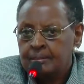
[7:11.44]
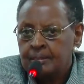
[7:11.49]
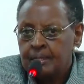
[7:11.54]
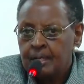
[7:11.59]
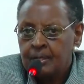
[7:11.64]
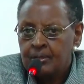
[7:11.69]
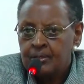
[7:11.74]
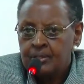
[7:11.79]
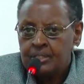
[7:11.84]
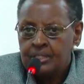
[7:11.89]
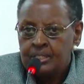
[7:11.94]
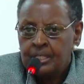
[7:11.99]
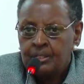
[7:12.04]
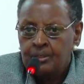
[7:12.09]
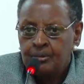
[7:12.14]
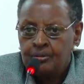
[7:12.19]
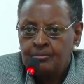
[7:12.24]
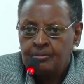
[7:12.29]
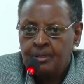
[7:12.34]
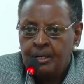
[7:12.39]
culture
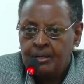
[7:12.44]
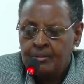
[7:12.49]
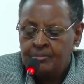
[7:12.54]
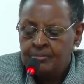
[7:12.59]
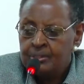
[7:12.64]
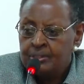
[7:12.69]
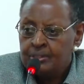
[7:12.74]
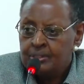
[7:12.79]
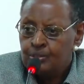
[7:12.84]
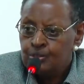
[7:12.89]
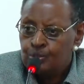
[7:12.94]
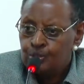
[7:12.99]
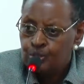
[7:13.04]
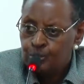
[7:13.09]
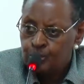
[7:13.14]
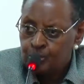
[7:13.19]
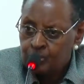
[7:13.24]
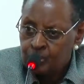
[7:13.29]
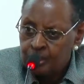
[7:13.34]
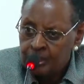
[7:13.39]
of having
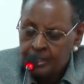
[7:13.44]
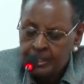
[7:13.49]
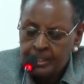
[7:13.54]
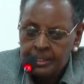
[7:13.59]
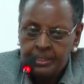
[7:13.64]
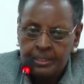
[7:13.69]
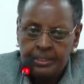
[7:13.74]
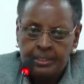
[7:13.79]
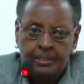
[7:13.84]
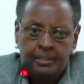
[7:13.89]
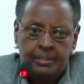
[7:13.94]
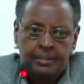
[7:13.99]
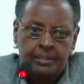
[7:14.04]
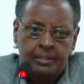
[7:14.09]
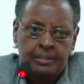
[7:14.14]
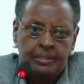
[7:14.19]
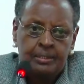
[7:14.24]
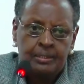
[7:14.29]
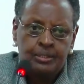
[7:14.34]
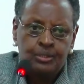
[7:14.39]
children
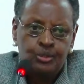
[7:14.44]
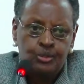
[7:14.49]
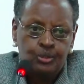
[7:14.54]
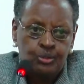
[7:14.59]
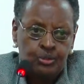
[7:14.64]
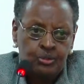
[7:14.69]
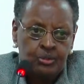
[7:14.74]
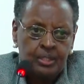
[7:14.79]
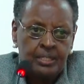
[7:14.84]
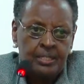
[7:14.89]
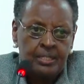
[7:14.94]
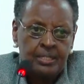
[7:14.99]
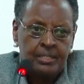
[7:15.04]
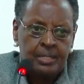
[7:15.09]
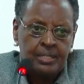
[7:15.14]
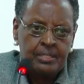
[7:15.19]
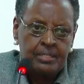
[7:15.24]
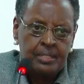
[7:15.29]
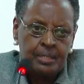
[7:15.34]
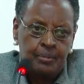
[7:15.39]
in
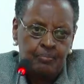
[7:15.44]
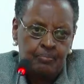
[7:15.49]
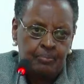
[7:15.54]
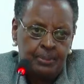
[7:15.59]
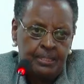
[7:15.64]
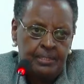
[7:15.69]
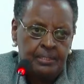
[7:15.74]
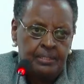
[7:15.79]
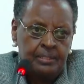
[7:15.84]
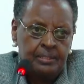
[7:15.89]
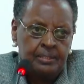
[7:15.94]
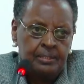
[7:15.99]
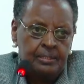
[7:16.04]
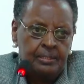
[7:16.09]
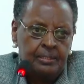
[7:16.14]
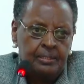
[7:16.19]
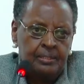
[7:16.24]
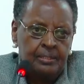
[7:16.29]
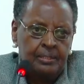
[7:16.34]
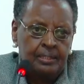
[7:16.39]
the same place,
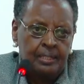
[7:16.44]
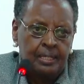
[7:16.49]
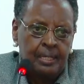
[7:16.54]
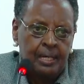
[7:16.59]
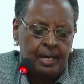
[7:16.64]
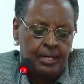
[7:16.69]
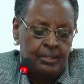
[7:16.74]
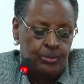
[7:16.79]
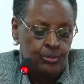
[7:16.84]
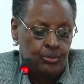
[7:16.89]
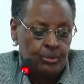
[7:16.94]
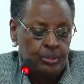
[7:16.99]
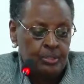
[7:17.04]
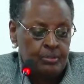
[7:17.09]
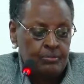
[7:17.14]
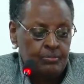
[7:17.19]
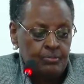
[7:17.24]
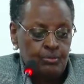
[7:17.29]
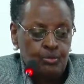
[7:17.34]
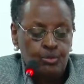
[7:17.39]
and you
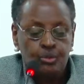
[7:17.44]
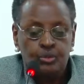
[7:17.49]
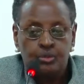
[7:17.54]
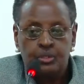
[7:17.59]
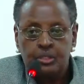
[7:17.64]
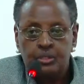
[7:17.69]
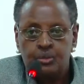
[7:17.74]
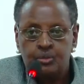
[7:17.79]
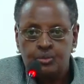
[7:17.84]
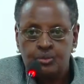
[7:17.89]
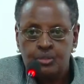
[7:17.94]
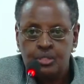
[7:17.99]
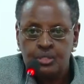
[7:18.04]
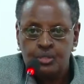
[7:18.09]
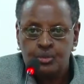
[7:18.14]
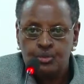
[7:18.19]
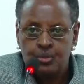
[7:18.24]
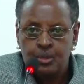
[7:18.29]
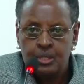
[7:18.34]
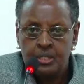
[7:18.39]
give children to
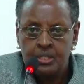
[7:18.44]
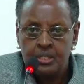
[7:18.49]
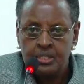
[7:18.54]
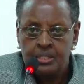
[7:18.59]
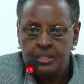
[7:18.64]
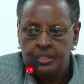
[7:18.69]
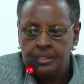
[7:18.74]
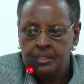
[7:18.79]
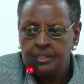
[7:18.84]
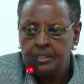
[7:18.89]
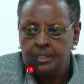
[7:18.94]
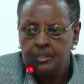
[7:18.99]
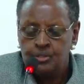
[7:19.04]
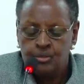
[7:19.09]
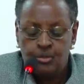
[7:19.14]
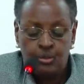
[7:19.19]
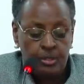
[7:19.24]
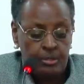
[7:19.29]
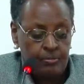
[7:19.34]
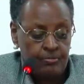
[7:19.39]
these ones,
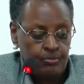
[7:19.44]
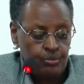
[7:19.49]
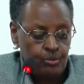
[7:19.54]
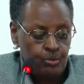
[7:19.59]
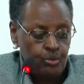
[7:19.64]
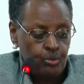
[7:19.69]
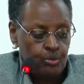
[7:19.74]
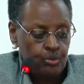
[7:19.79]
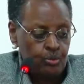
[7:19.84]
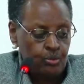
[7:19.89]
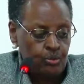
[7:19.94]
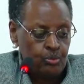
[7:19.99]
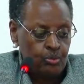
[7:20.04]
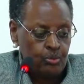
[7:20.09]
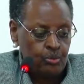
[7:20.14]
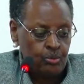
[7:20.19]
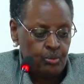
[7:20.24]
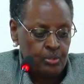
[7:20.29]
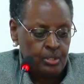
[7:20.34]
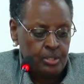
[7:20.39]
food
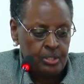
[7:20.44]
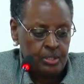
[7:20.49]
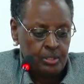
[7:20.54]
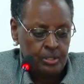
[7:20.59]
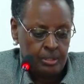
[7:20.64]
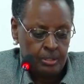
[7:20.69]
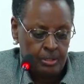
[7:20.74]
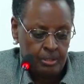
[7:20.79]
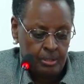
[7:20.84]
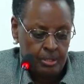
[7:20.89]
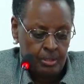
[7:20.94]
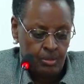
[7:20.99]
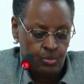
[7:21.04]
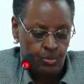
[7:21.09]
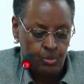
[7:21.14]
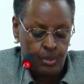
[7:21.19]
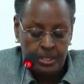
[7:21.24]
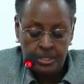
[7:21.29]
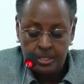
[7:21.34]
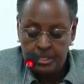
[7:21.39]
to these
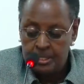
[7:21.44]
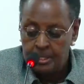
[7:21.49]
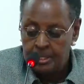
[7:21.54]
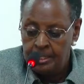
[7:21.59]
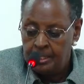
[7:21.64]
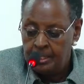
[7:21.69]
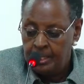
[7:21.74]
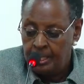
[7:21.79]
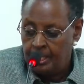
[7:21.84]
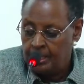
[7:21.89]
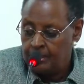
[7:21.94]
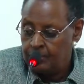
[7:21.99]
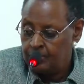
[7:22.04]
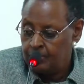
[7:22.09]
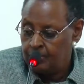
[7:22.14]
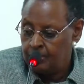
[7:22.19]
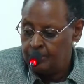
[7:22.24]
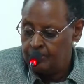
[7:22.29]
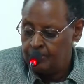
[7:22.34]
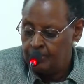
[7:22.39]
ones, and you
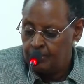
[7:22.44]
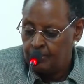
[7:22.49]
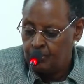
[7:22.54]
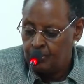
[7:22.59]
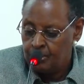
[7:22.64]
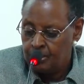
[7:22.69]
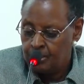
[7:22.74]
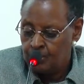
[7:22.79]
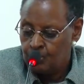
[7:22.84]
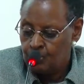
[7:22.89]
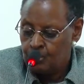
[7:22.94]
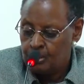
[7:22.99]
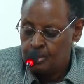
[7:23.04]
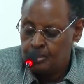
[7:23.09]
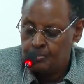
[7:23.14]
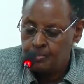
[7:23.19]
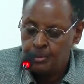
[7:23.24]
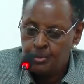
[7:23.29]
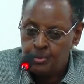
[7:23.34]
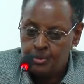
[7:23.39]
leave out these ones
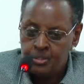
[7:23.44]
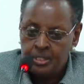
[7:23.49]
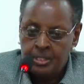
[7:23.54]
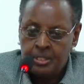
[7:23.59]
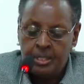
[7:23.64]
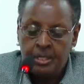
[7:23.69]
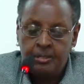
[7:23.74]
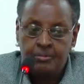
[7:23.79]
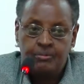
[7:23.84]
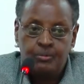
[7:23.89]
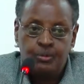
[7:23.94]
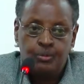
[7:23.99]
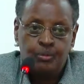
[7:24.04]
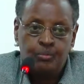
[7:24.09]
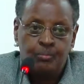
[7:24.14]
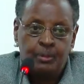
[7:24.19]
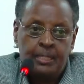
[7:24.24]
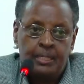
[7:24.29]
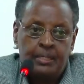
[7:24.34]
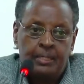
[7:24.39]
because they have no
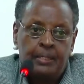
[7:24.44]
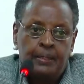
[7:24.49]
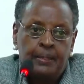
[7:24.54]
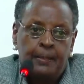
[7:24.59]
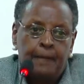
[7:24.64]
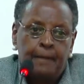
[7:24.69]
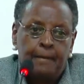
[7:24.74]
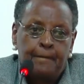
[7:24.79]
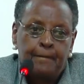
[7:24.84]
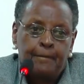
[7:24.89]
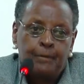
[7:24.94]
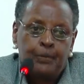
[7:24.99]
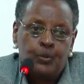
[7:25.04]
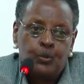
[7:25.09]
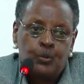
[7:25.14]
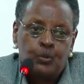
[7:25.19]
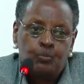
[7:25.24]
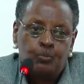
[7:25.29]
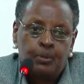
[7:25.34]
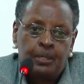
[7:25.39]
money
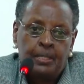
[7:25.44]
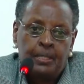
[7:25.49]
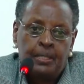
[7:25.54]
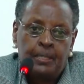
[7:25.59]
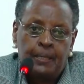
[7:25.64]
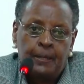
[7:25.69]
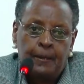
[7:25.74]
to pay.